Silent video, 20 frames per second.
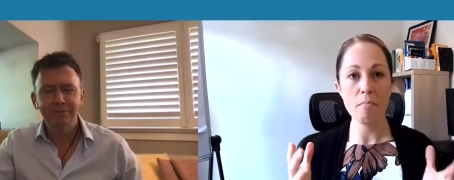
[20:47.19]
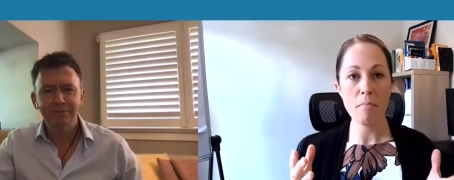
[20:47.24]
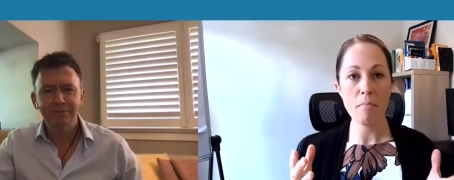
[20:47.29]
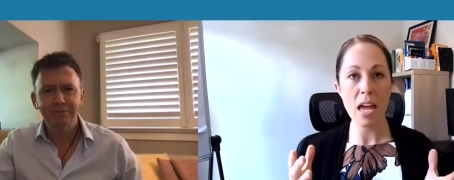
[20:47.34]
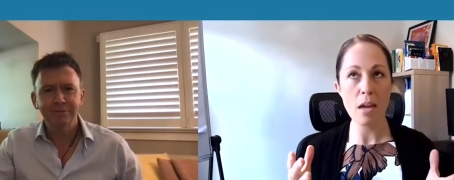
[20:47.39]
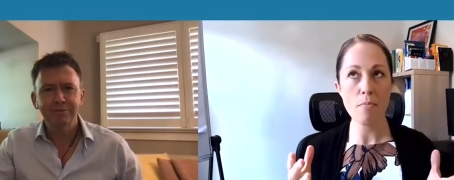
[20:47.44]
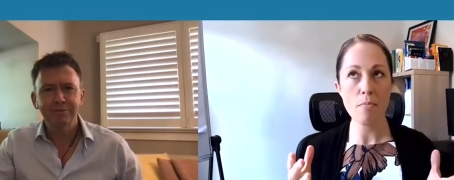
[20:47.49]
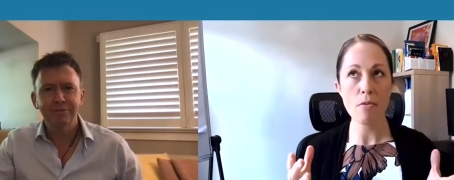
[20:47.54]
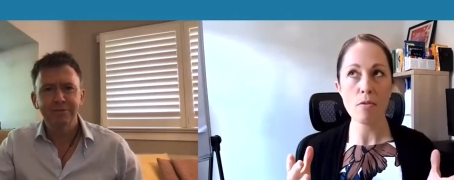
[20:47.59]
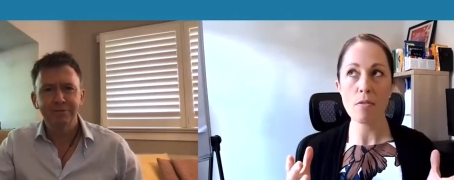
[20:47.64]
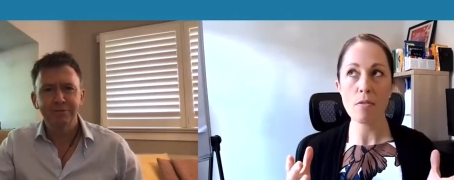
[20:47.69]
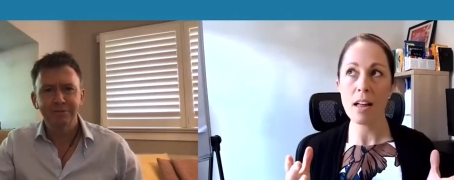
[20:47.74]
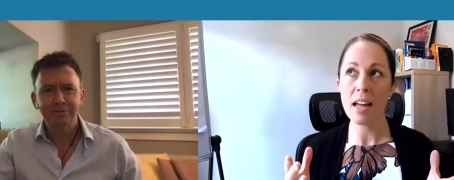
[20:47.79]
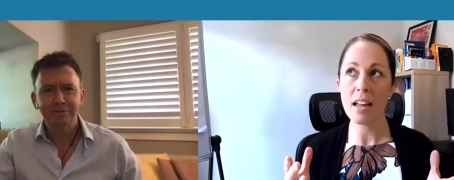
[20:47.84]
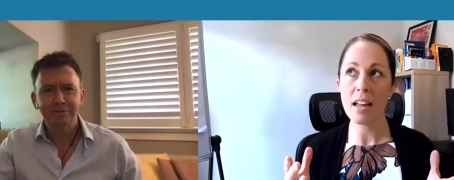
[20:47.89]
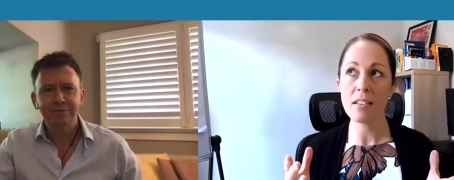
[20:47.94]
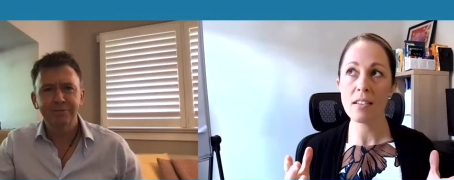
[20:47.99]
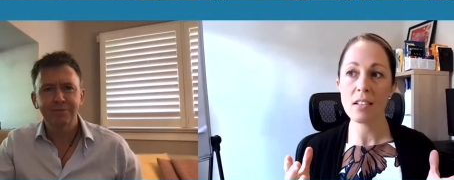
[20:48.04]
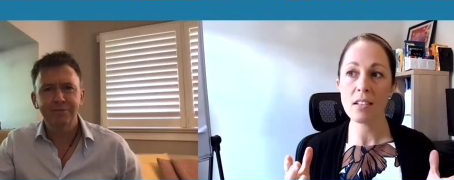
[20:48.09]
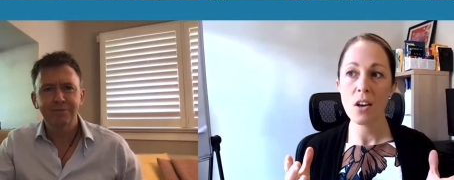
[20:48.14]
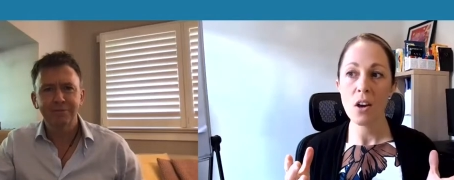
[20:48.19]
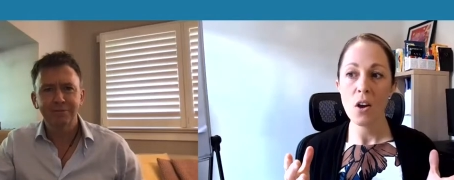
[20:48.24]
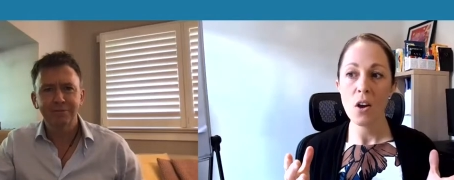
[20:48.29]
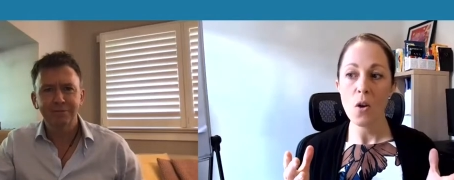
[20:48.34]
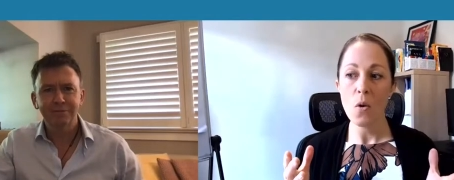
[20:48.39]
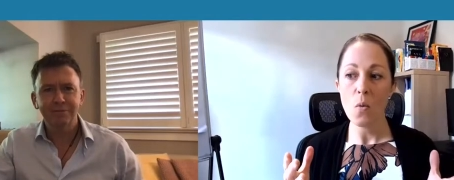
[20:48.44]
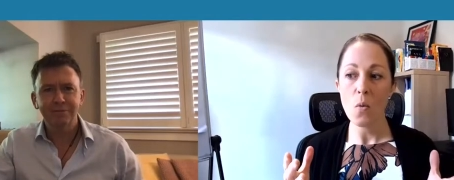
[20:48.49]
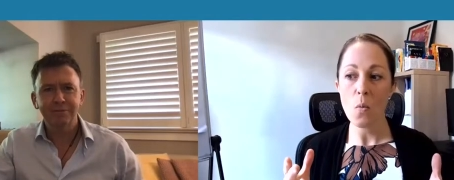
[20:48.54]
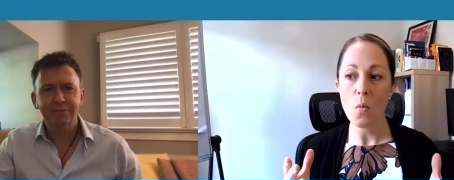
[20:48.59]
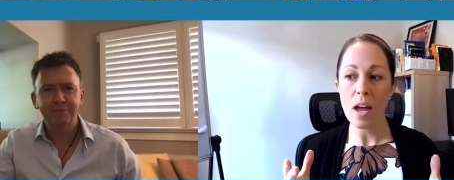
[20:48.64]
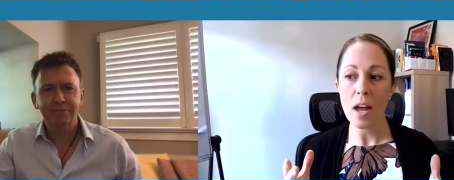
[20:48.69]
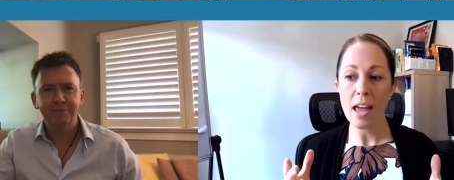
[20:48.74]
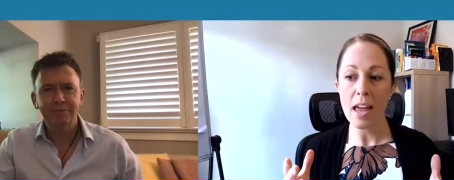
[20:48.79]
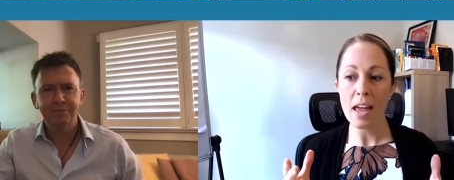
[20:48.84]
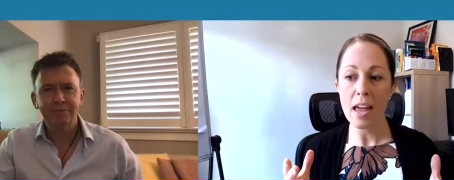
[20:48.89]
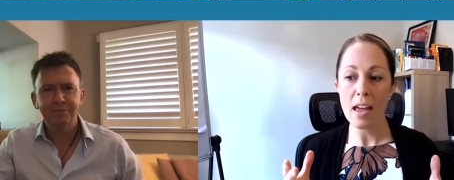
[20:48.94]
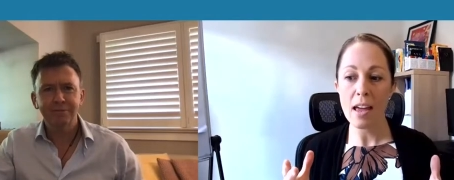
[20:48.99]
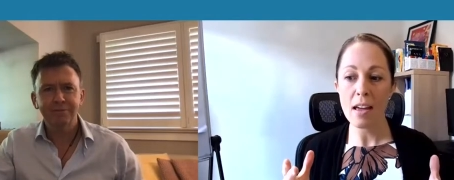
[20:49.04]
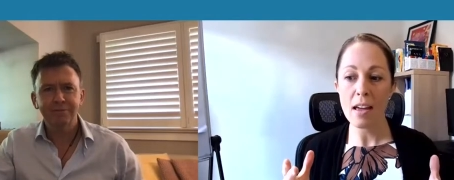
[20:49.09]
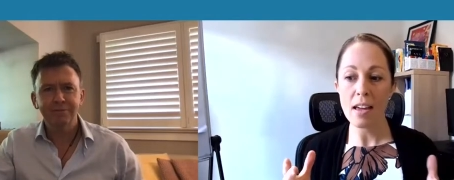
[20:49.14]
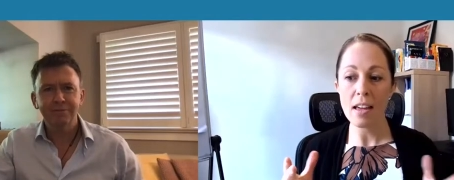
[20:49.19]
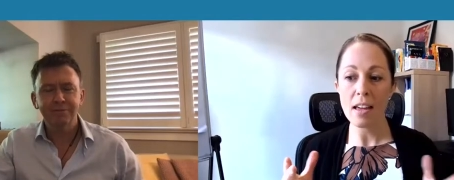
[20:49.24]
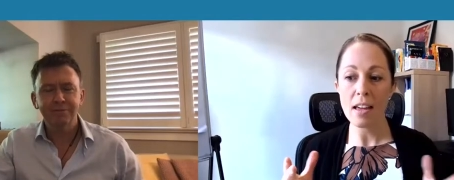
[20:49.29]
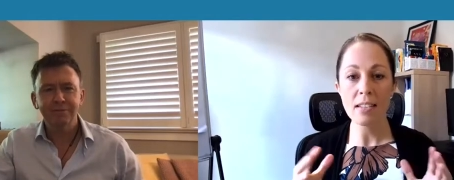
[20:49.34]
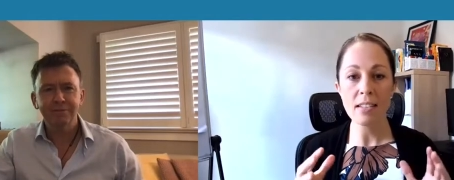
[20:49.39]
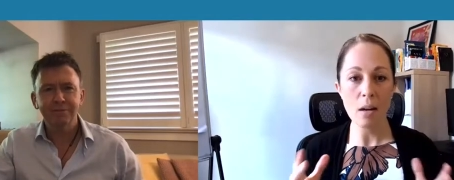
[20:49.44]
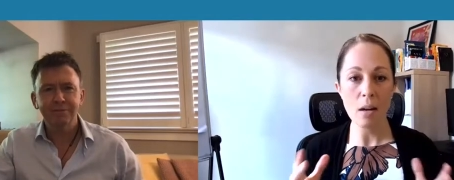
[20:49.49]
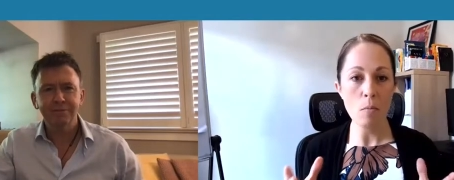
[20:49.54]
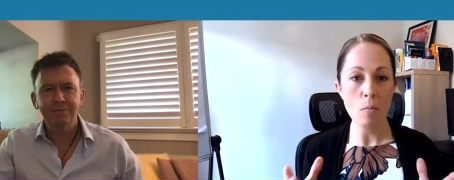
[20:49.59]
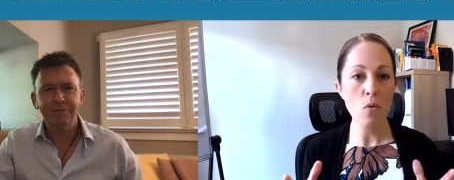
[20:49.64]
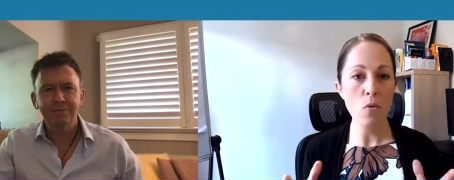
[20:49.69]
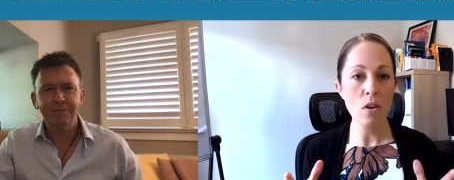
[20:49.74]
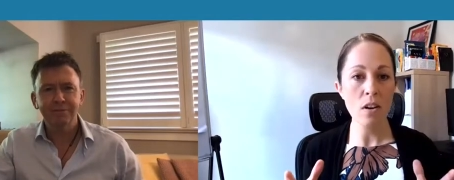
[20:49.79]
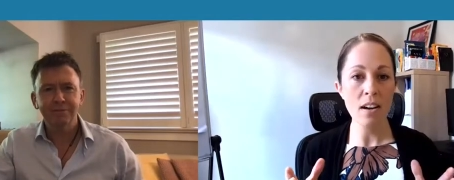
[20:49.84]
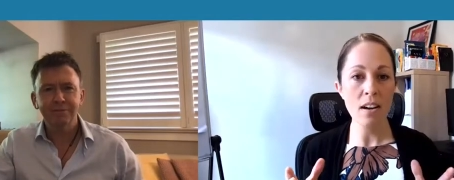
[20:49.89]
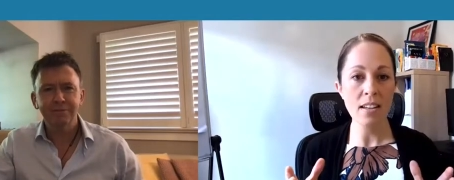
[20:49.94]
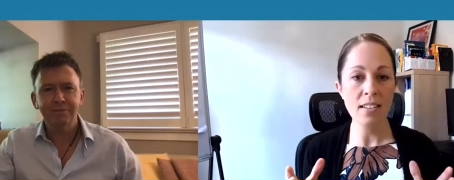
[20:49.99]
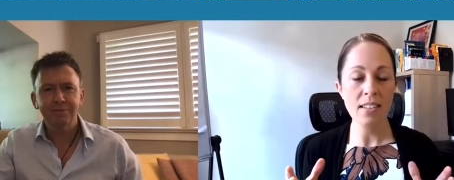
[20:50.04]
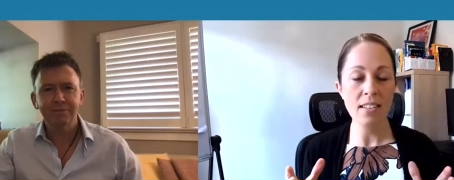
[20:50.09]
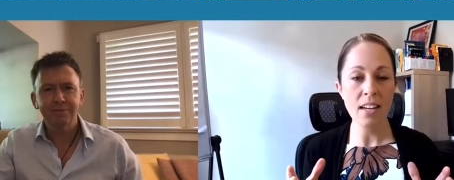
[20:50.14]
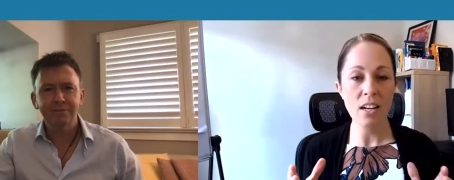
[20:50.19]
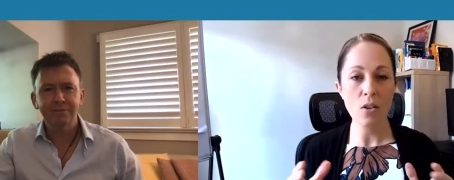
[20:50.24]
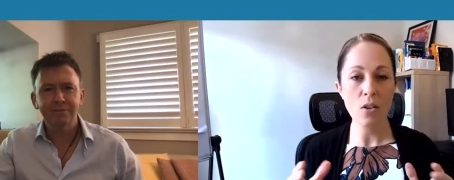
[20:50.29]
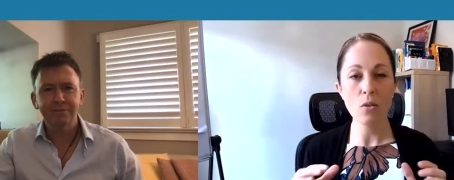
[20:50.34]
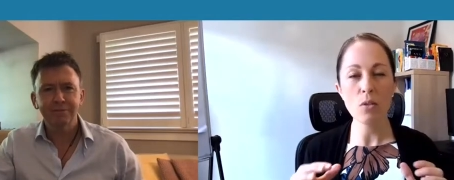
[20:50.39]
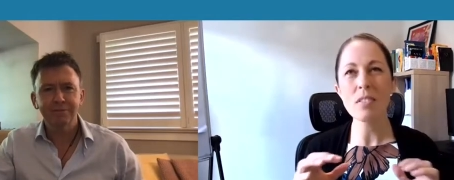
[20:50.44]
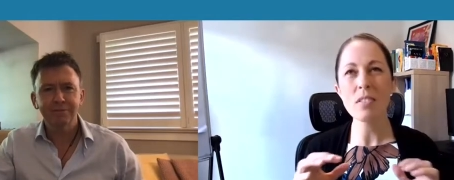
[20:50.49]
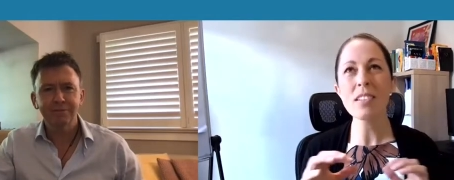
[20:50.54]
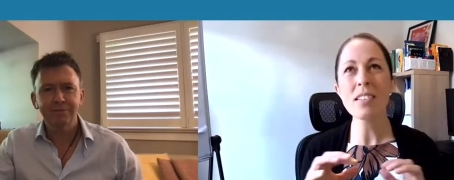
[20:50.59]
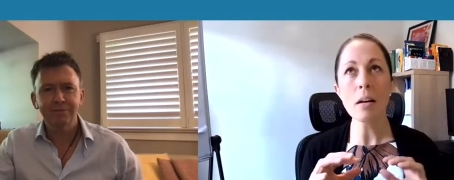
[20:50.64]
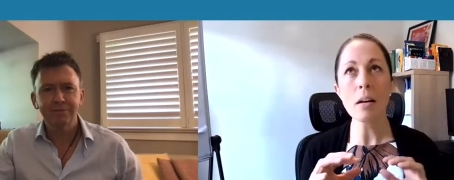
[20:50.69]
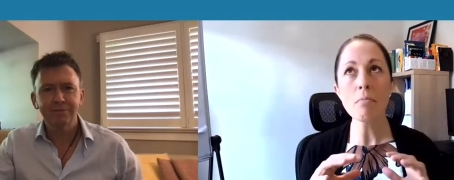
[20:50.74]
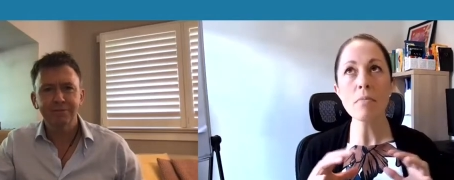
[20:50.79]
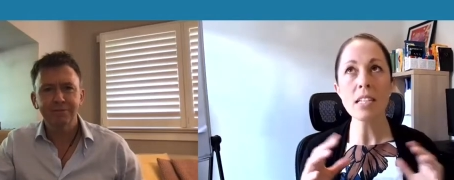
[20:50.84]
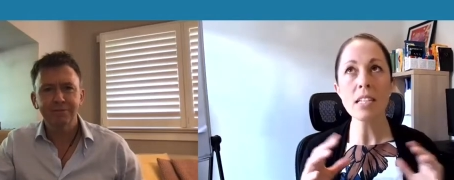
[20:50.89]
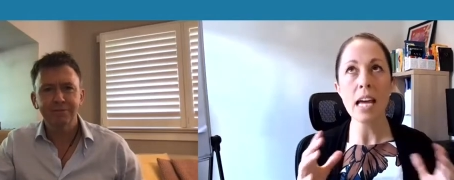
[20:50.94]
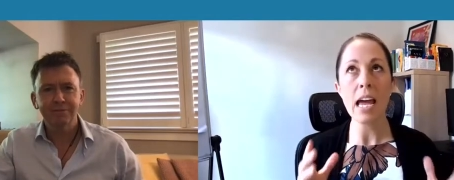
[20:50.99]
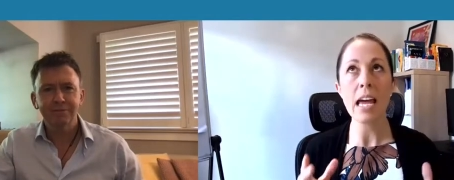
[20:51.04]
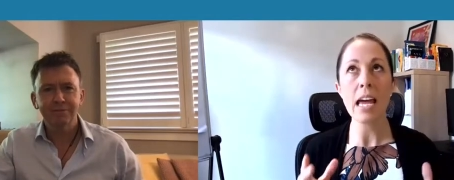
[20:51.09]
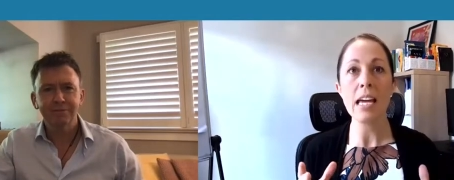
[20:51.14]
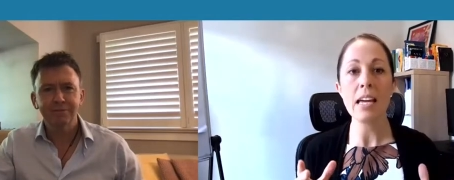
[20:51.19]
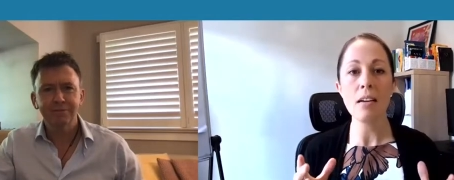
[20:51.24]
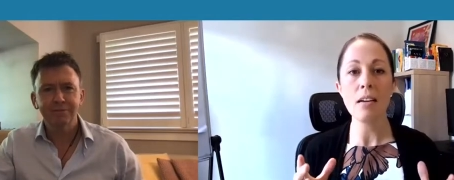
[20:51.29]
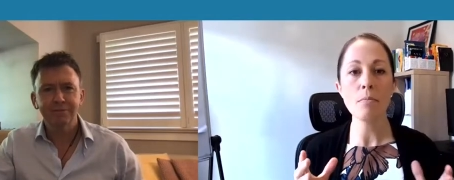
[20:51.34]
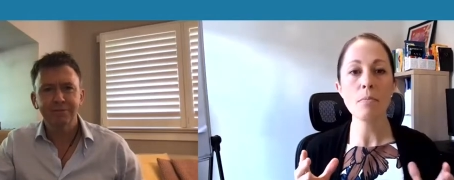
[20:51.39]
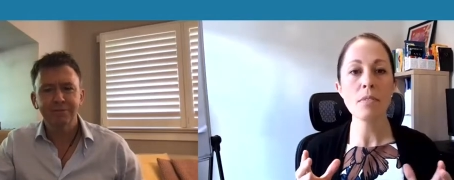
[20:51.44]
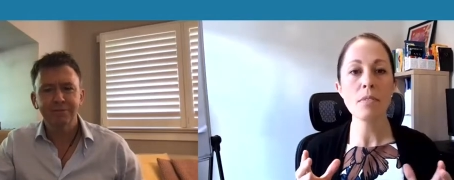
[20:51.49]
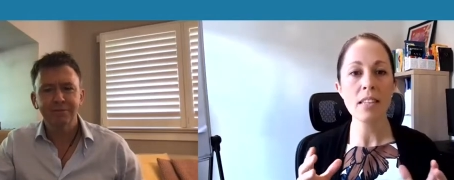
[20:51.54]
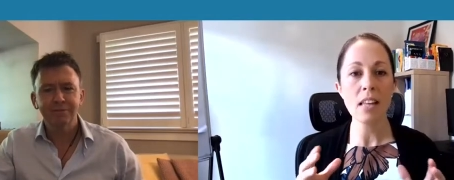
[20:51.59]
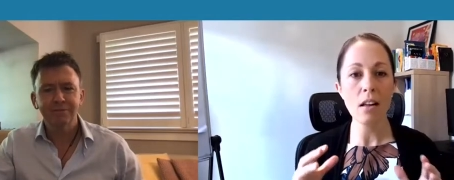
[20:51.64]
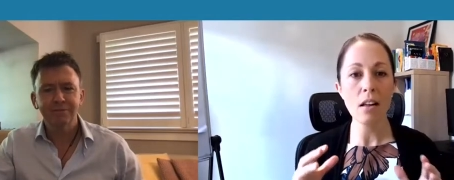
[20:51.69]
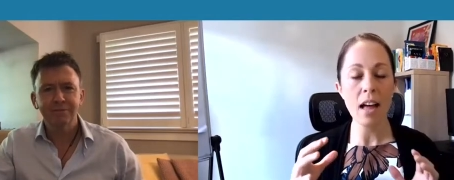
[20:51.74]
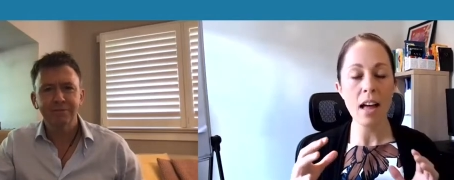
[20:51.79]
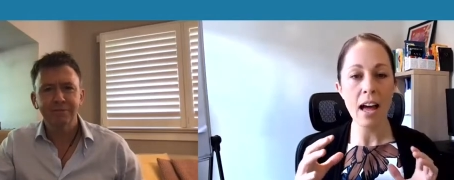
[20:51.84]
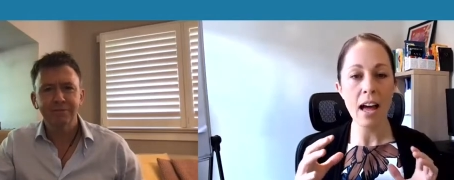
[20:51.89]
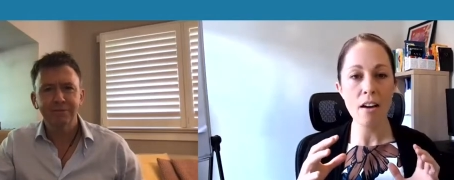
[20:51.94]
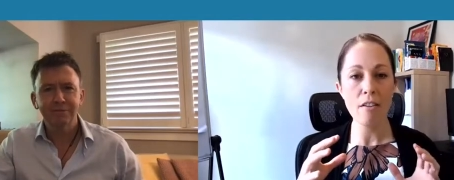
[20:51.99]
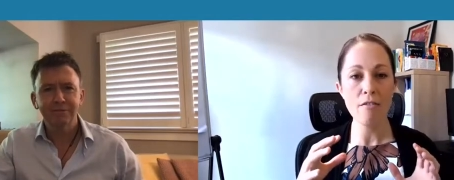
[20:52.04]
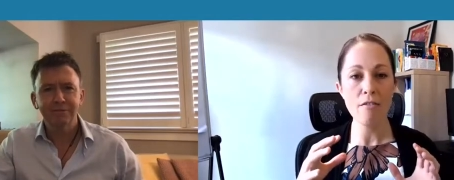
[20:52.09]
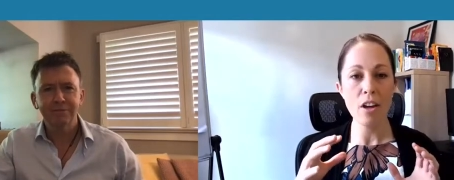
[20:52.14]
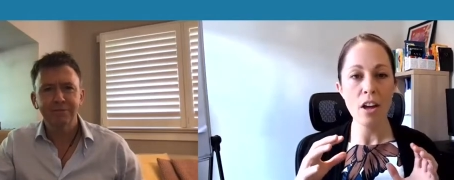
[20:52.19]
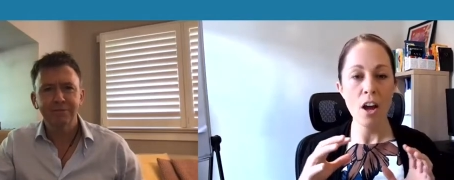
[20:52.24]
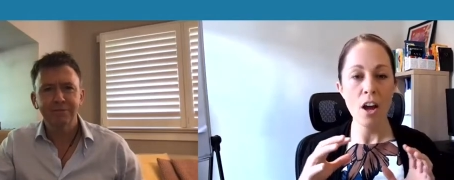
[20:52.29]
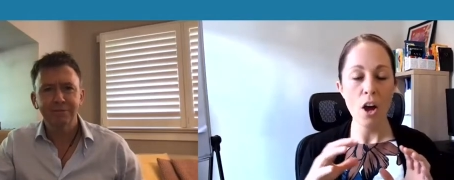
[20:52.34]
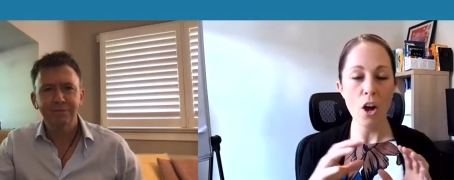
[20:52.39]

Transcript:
Speaker 1: people, and where in some organisation or some teams they'll have